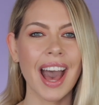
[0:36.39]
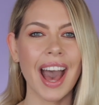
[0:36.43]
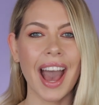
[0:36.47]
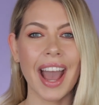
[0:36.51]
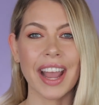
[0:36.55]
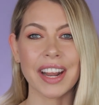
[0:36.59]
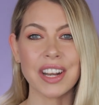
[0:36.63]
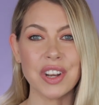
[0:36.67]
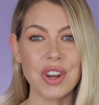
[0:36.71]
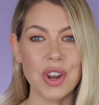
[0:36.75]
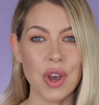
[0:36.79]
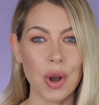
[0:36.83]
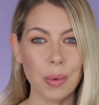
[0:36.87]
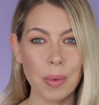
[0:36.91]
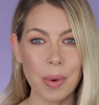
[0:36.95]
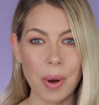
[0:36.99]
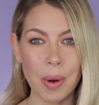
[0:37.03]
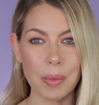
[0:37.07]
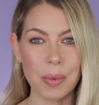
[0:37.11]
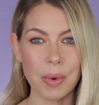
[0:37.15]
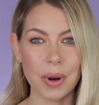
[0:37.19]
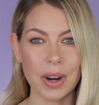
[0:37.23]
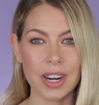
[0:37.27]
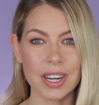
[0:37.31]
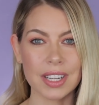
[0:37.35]
I know
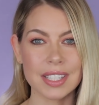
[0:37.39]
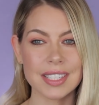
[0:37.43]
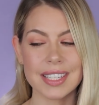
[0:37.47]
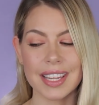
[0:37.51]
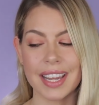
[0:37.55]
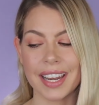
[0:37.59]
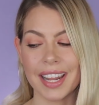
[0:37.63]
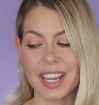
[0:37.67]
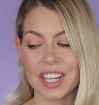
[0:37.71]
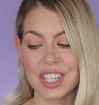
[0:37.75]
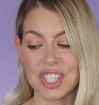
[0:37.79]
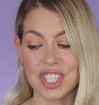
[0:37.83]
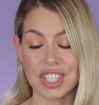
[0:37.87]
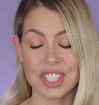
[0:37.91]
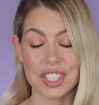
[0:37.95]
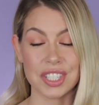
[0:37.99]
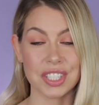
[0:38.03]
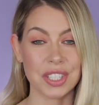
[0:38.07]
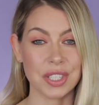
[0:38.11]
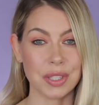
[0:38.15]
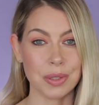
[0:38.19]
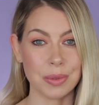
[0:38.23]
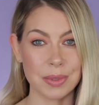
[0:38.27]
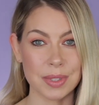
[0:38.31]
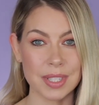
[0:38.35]
what works and I just
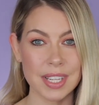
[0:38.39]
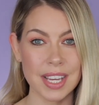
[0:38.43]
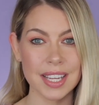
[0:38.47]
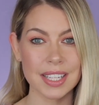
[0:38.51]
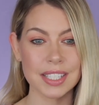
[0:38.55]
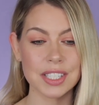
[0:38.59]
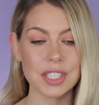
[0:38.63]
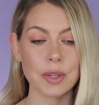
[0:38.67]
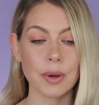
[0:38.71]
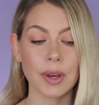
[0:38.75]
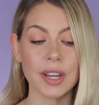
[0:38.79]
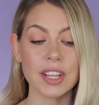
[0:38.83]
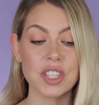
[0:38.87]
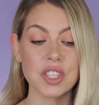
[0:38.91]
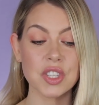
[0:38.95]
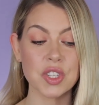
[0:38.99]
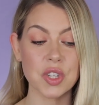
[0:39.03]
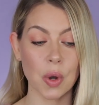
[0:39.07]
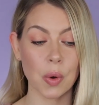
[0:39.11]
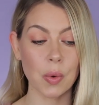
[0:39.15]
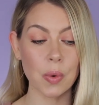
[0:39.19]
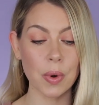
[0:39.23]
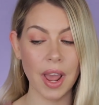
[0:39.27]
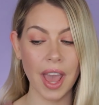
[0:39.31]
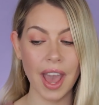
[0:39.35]
use it. So I
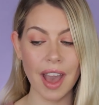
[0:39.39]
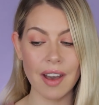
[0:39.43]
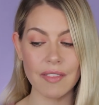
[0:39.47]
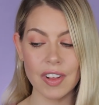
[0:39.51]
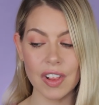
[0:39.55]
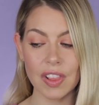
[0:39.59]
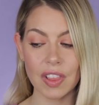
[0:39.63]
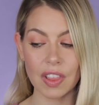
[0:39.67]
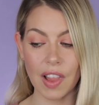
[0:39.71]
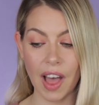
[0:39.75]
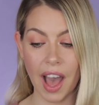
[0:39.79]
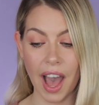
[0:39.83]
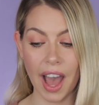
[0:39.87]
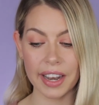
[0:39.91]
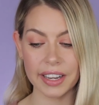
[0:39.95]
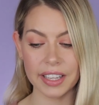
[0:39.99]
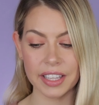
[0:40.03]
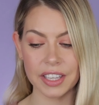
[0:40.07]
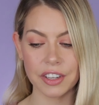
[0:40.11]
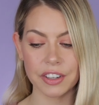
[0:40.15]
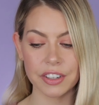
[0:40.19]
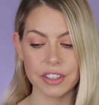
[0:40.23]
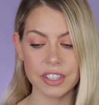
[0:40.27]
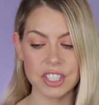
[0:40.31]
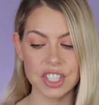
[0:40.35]
don't have a lot
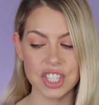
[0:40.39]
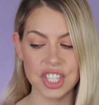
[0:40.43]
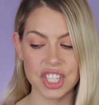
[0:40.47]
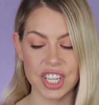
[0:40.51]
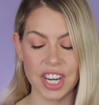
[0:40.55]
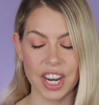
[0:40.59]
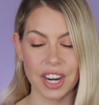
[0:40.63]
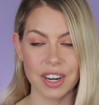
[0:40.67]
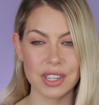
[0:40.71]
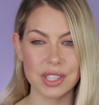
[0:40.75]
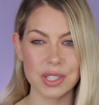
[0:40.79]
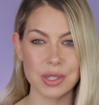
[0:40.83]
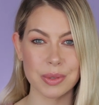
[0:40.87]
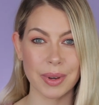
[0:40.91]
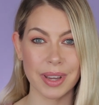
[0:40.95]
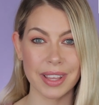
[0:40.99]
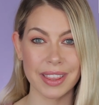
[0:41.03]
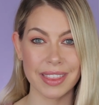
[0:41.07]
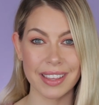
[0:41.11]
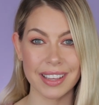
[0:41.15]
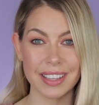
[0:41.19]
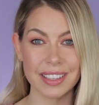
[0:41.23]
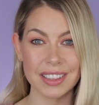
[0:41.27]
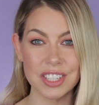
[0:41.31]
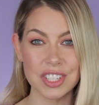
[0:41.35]
here to share. So I
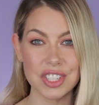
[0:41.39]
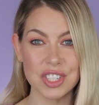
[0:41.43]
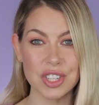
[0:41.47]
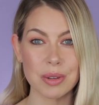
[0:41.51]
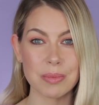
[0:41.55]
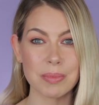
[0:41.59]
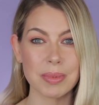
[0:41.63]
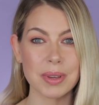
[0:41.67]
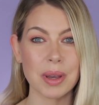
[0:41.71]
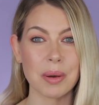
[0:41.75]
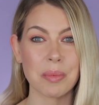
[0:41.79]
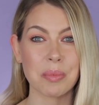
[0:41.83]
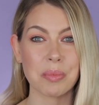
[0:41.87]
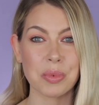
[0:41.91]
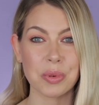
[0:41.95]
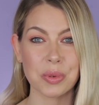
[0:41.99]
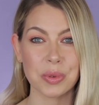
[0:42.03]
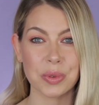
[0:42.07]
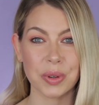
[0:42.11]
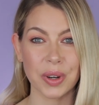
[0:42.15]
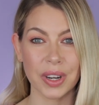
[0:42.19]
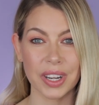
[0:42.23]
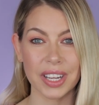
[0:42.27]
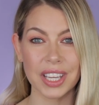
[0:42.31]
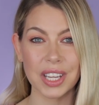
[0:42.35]
think this should be a
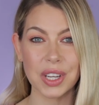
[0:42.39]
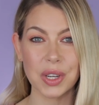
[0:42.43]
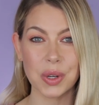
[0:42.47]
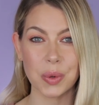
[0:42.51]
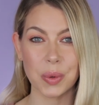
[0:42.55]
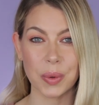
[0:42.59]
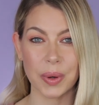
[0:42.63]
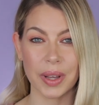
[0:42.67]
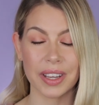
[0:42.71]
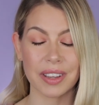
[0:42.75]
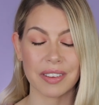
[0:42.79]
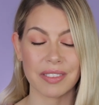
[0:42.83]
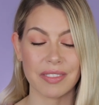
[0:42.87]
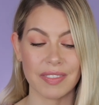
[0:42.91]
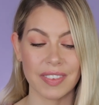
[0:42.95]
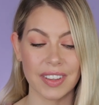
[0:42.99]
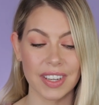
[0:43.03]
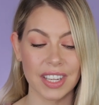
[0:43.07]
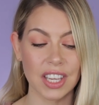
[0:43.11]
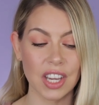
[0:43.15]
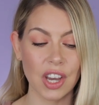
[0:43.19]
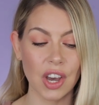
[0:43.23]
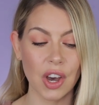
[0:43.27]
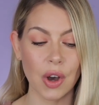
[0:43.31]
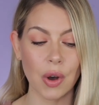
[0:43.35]
pretty quick
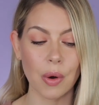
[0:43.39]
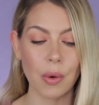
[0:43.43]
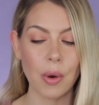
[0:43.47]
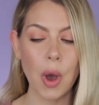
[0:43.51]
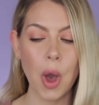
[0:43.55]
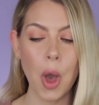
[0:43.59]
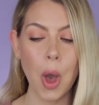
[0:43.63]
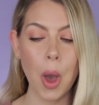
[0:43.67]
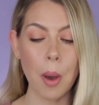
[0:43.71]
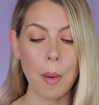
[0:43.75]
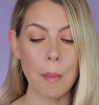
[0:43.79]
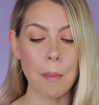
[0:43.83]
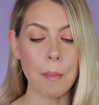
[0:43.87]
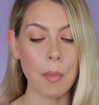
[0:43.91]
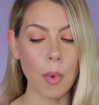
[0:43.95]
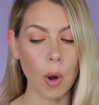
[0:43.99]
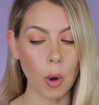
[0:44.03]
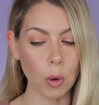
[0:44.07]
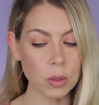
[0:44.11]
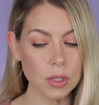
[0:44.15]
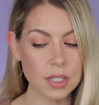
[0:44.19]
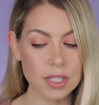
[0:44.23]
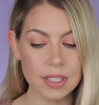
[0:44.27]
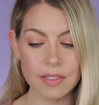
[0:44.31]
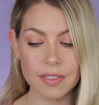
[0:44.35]
video.
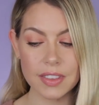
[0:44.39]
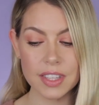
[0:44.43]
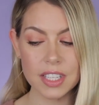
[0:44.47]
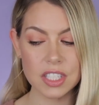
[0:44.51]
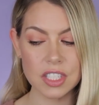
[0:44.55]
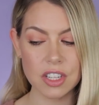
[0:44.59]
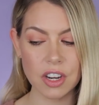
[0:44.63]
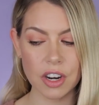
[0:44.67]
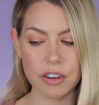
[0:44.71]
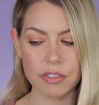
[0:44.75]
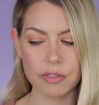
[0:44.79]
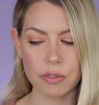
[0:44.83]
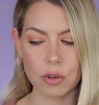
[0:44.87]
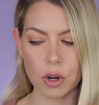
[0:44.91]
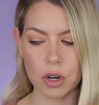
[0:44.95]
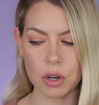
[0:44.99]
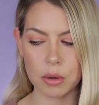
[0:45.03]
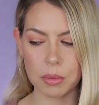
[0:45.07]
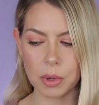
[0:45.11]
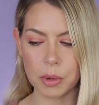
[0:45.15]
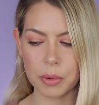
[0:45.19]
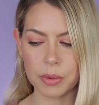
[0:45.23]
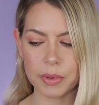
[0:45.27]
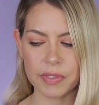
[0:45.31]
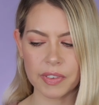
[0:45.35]
Most of these are
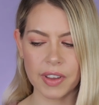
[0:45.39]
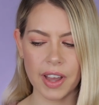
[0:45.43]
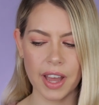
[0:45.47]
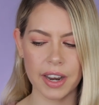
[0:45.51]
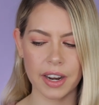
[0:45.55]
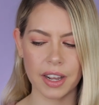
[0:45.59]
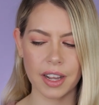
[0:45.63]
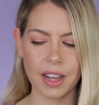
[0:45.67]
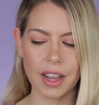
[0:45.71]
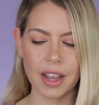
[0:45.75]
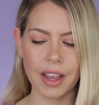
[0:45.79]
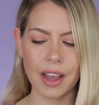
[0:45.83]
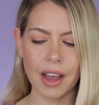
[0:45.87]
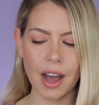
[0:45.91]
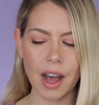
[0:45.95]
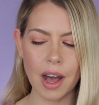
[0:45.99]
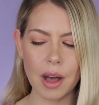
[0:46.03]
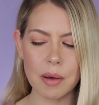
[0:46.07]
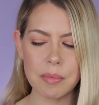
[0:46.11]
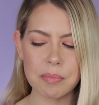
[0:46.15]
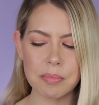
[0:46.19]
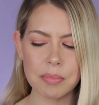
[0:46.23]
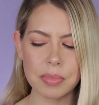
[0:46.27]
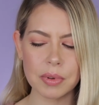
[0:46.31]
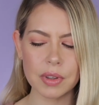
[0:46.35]
affordable. We've got a
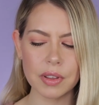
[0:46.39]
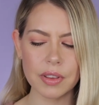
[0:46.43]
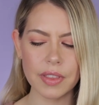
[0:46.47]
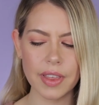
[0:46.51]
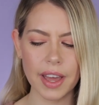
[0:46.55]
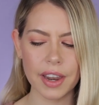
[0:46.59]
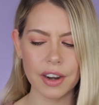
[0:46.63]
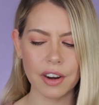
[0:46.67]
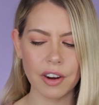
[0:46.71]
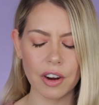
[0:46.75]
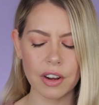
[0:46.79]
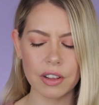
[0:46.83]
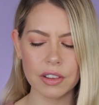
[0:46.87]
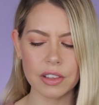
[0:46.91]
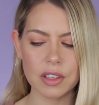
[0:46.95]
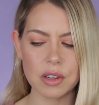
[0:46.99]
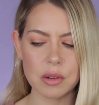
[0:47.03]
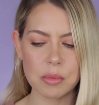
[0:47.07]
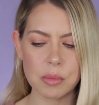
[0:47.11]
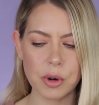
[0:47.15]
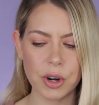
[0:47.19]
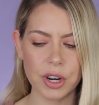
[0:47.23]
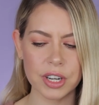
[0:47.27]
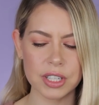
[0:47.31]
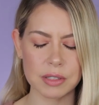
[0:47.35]
couple that are a little
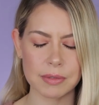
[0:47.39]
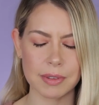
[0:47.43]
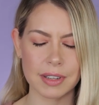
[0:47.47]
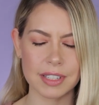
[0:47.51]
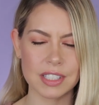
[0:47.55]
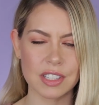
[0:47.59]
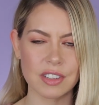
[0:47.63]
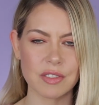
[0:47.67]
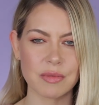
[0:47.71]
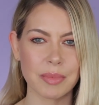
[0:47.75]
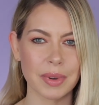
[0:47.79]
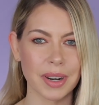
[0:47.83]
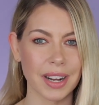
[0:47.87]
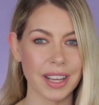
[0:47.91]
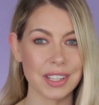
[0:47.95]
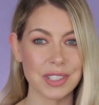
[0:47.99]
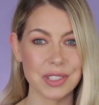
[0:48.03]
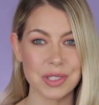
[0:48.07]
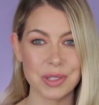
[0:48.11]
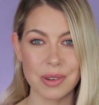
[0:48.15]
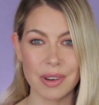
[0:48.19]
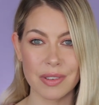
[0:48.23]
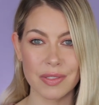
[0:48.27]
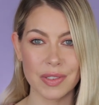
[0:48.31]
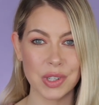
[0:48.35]
more expensive, but I
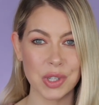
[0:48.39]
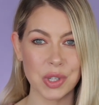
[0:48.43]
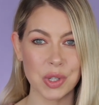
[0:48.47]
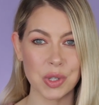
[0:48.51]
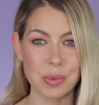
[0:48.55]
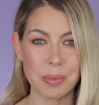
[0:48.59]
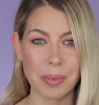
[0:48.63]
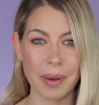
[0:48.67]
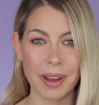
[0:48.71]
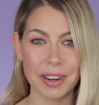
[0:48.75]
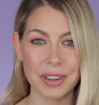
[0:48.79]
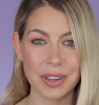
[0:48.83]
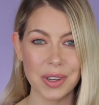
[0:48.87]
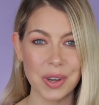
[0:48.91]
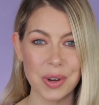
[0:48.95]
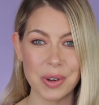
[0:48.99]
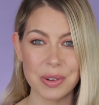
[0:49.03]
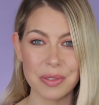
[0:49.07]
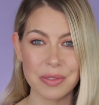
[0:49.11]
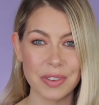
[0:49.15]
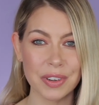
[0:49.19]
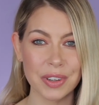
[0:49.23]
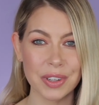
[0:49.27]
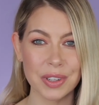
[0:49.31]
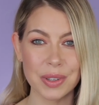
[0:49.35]
do have a coupon
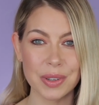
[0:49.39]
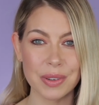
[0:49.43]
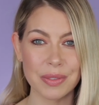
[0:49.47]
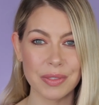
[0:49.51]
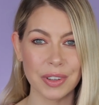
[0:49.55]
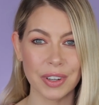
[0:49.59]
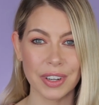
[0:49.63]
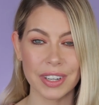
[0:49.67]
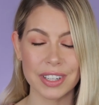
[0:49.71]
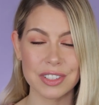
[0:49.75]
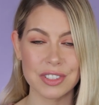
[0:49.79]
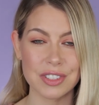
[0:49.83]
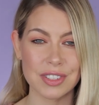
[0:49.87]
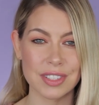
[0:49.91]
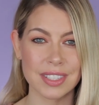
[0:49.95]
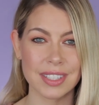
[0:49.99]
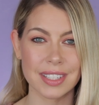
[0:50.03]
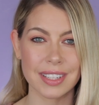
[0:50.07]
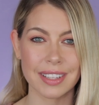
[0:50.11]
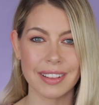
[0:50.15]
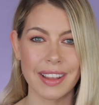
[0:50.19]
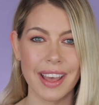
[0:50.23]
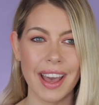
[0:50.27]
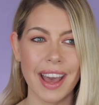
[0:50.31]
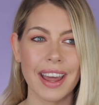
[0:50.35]
code for you if you're
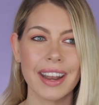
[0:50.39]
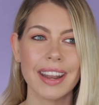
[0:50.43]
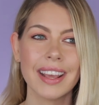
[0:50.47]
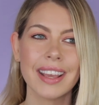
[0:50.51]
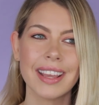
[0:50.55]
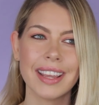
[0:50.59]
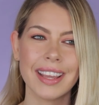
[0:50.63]
interested in that.